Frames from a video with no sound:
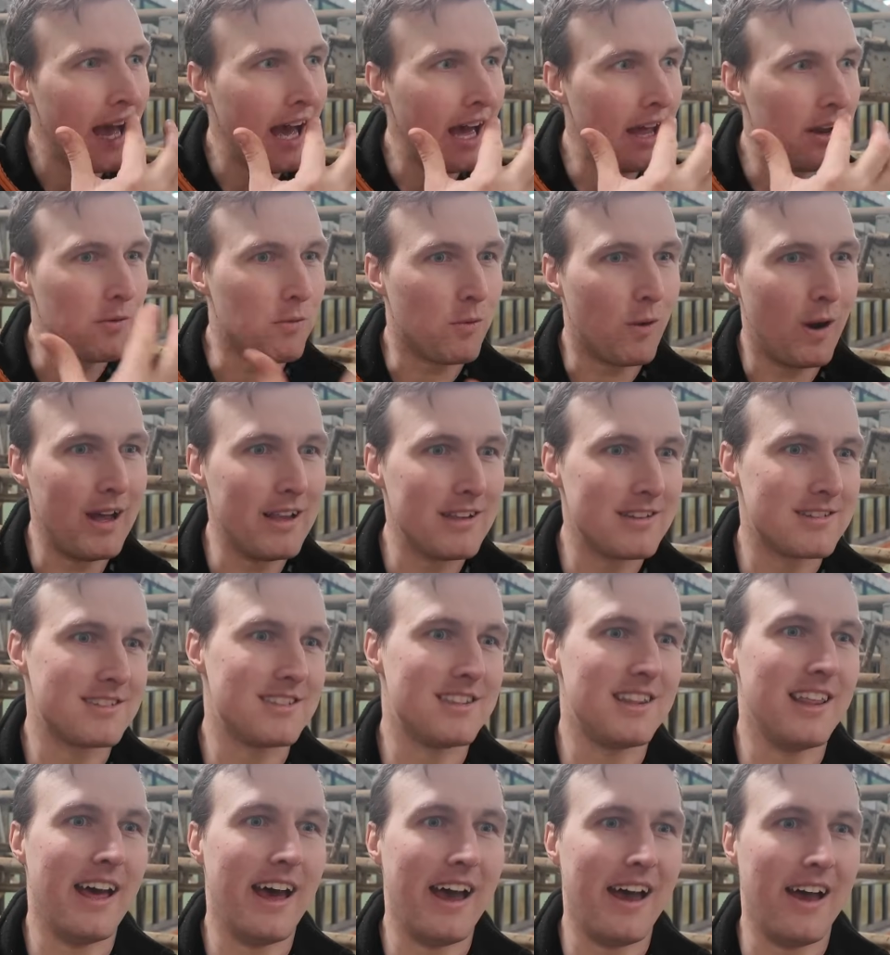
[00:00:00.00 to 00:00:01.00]
And
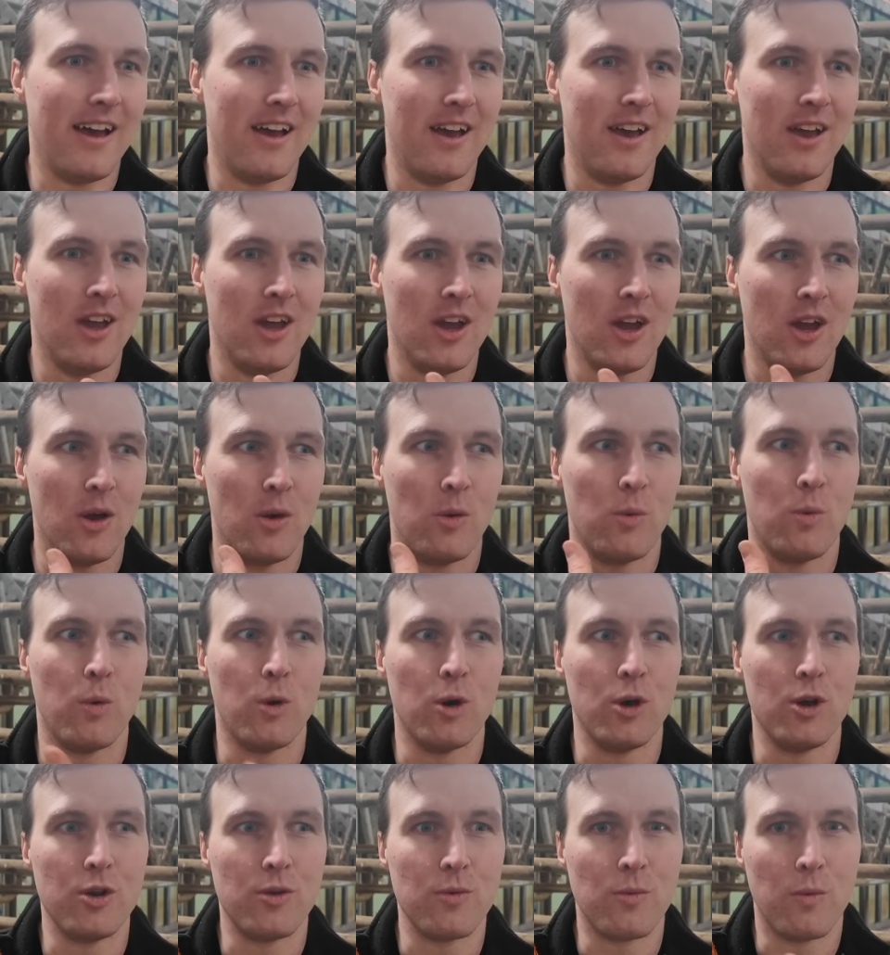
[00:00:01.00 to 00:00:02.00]
whilst that
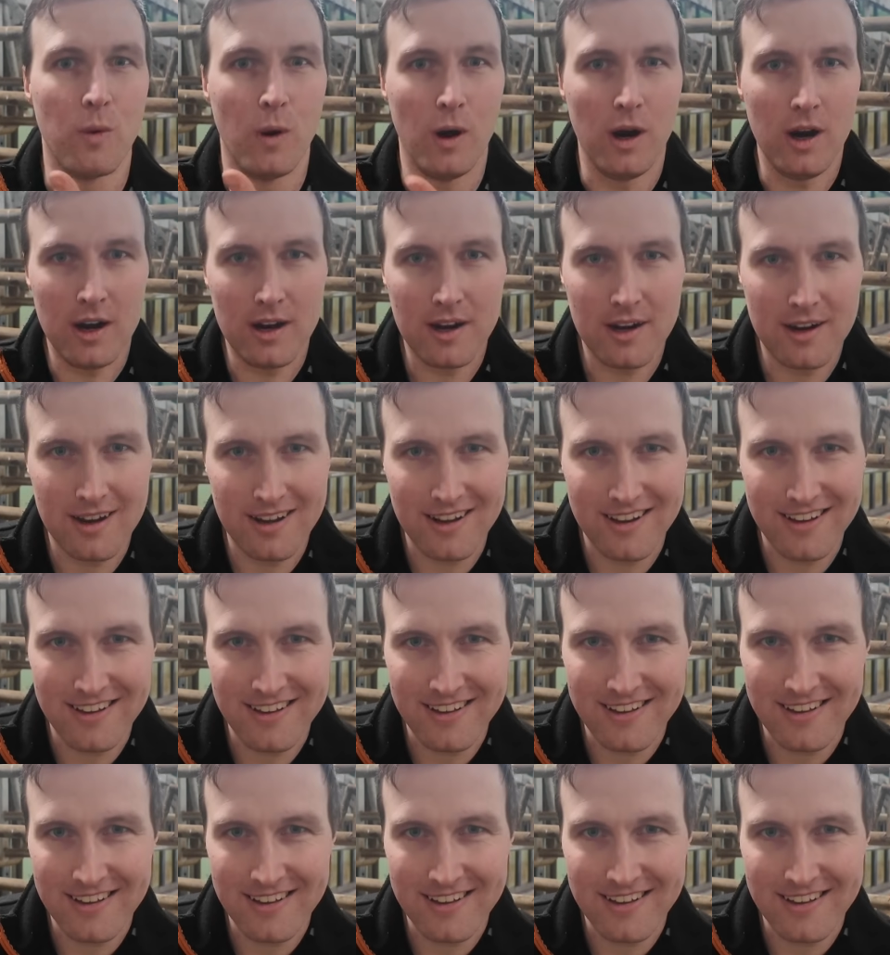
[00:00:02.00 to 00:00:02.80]
would work,